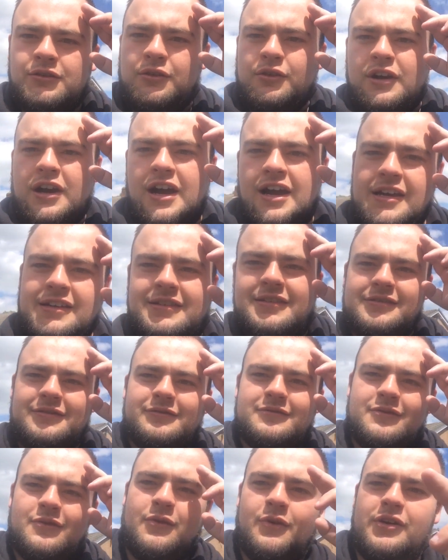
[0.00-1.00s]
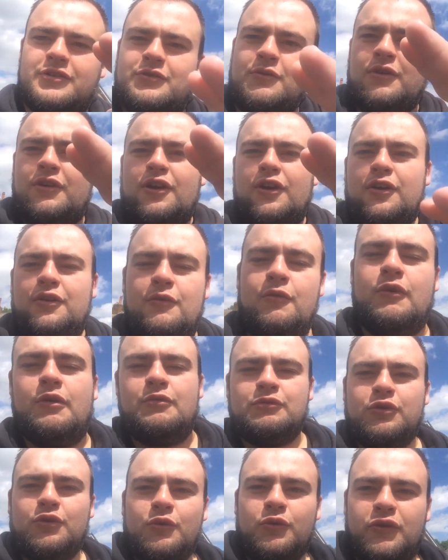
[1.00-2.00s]
Yo guys, what is going on?
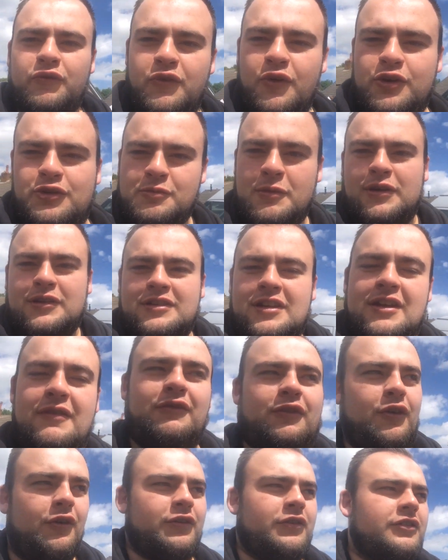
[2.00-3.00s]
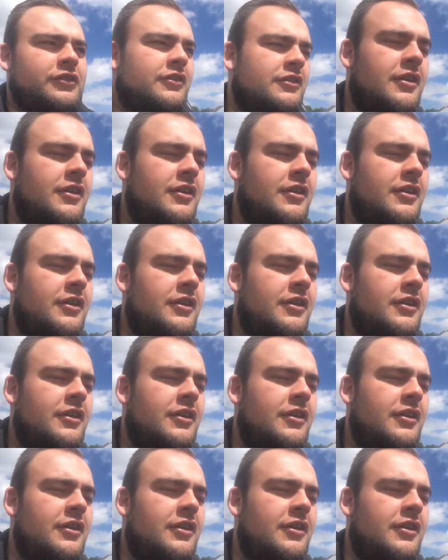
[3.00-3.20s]
Welcome to the first match day vlog